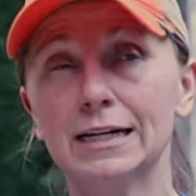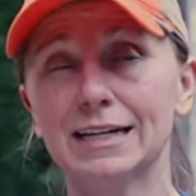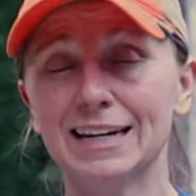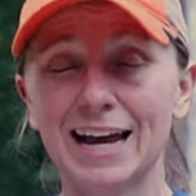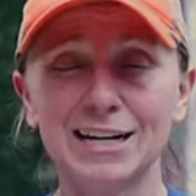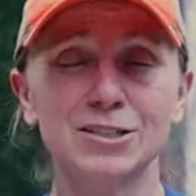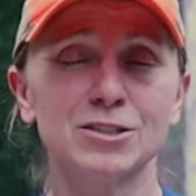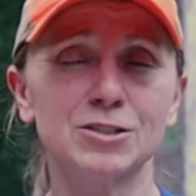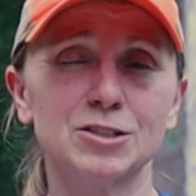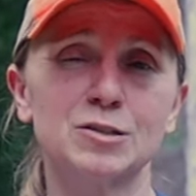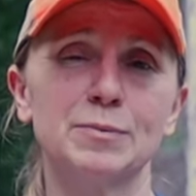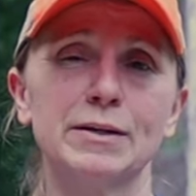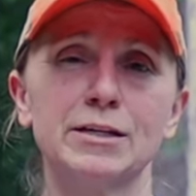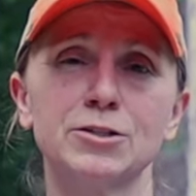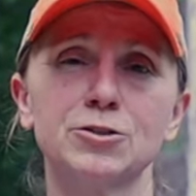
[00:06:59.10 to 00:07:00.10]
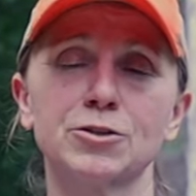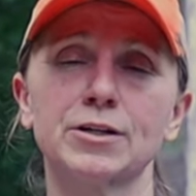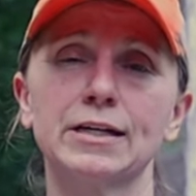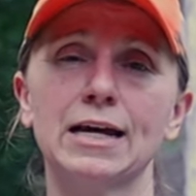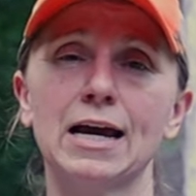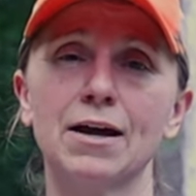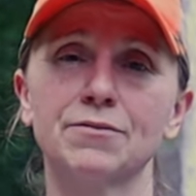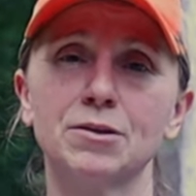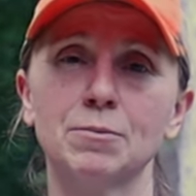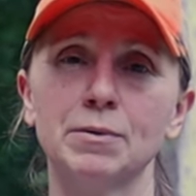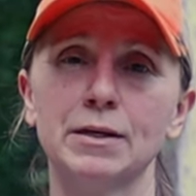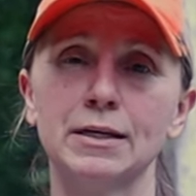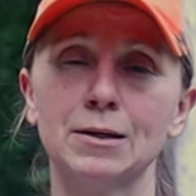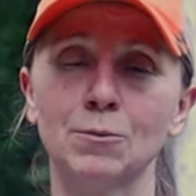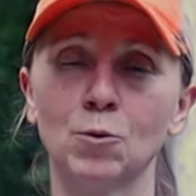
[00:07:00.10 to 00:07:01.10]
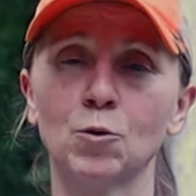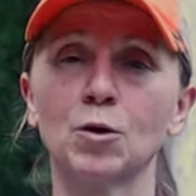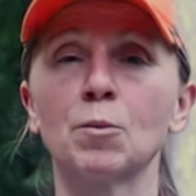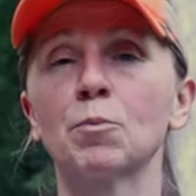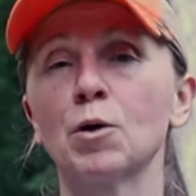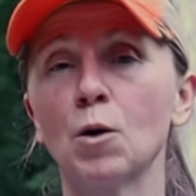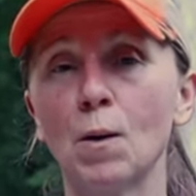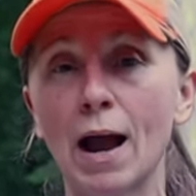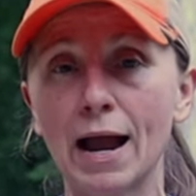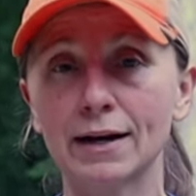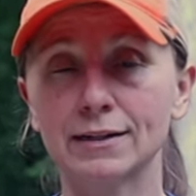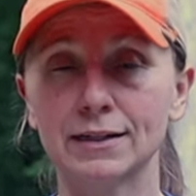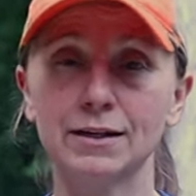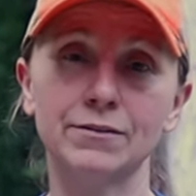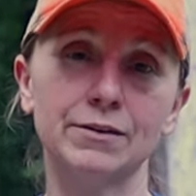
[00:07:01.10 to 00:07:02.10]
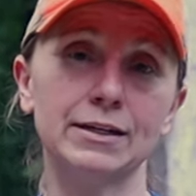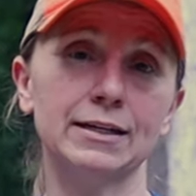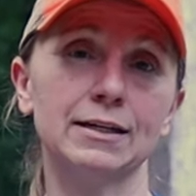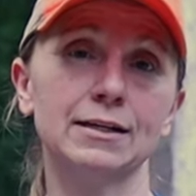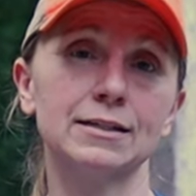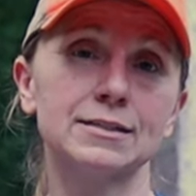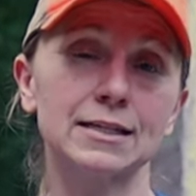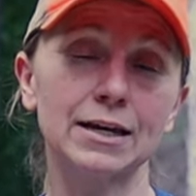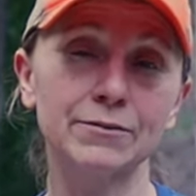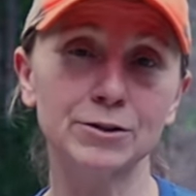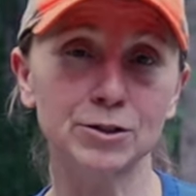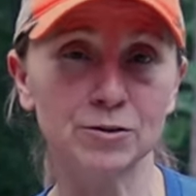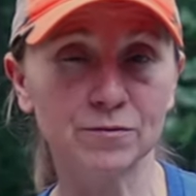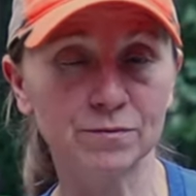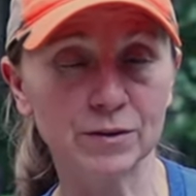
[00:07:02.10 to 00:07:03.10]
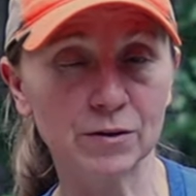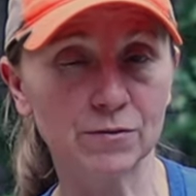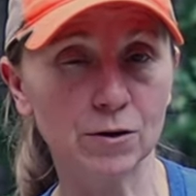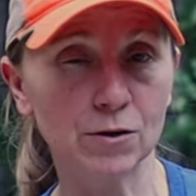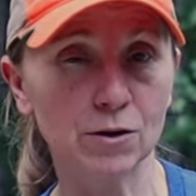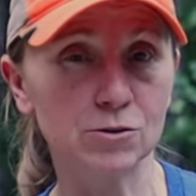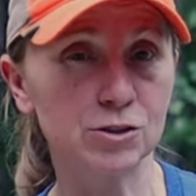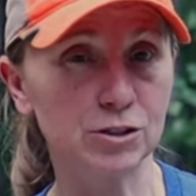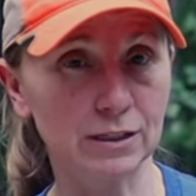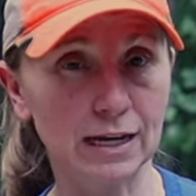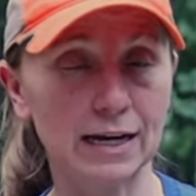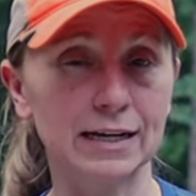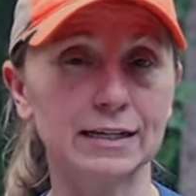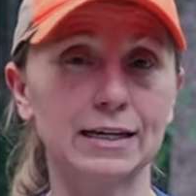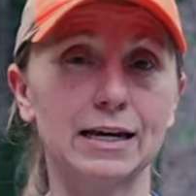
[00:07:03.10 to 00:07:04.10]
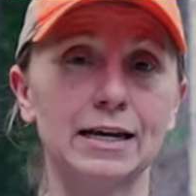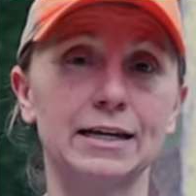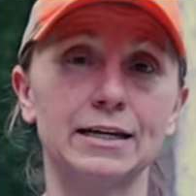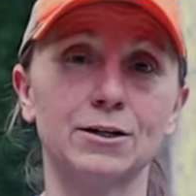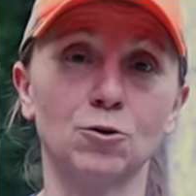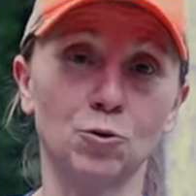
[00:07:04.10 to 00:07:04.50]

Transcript: It actually just means you're going to have to be more proactive in saving the photos you like and